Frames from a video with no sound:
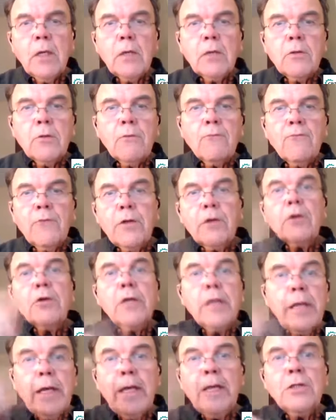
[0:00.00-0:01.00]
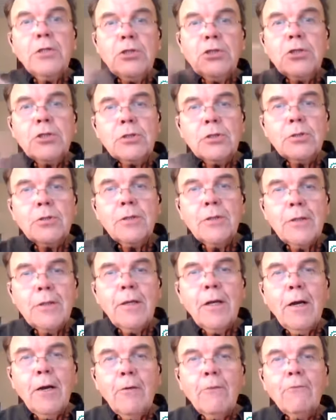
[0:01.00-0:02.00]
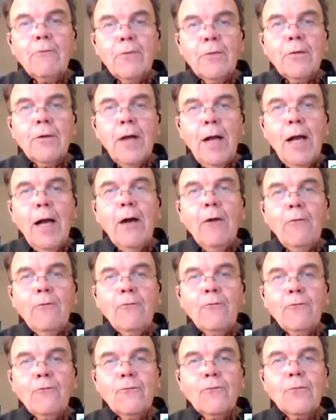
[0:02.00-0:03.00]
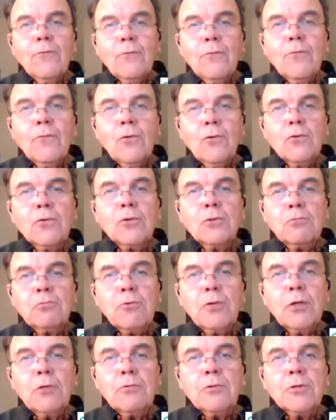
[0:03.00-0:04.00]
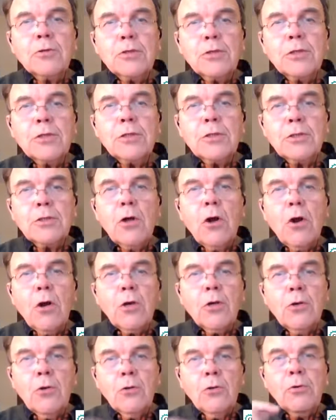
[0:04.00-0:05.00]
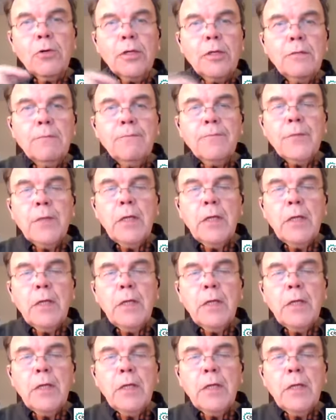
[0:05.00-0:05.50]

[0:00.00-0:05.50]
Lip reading: The variation of how those frequencies are going.